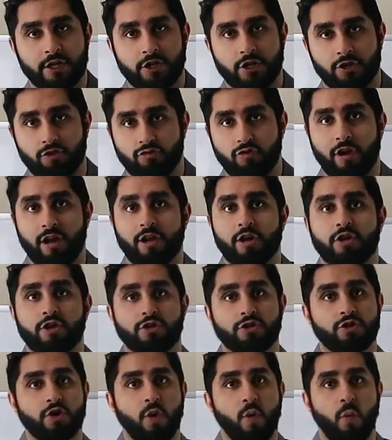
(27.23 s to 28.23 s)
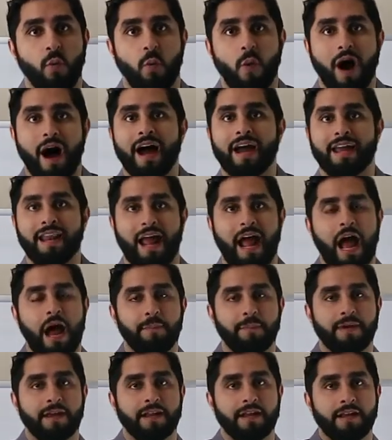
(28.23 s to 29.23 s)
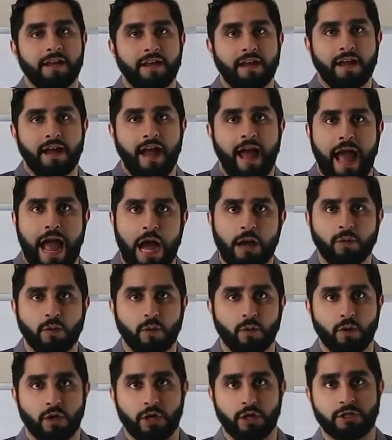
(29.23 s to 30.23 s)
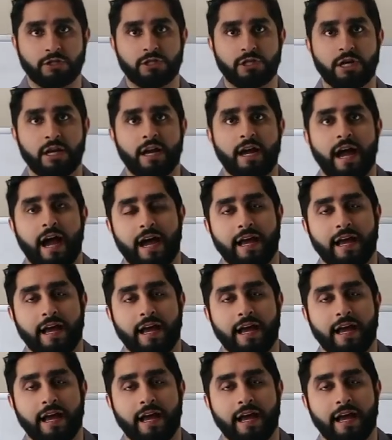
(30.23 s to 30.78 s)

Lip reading: to traders why it happened, how it works,